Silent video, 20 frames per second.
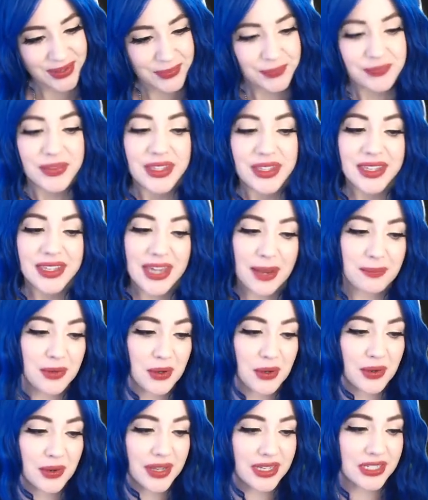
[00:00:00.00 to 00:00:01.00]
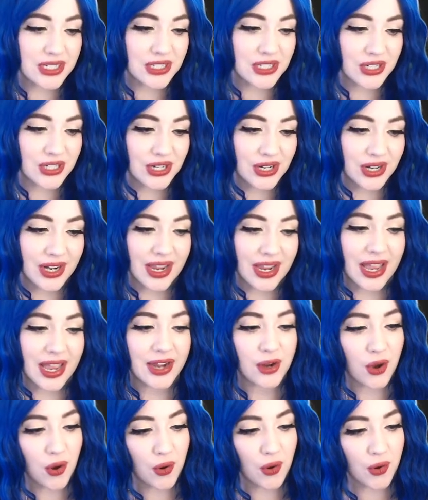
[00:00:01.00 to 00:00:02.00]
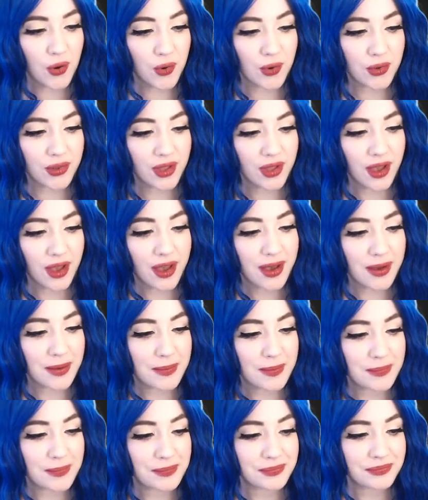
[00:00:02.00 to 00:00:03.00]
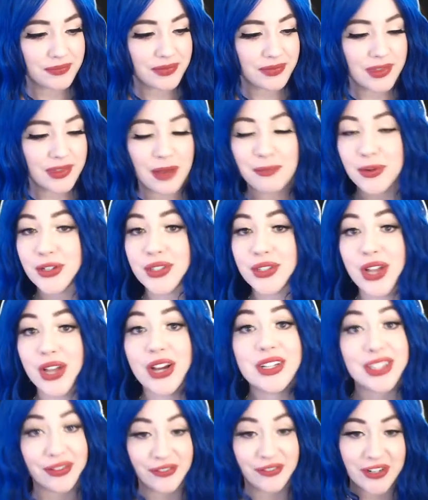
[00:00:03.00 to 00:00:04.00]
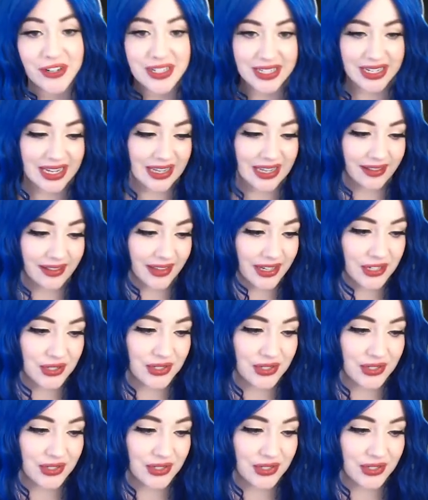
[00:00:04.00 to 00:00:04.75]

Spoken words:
Yep, no, integer and whole numbers are different in English.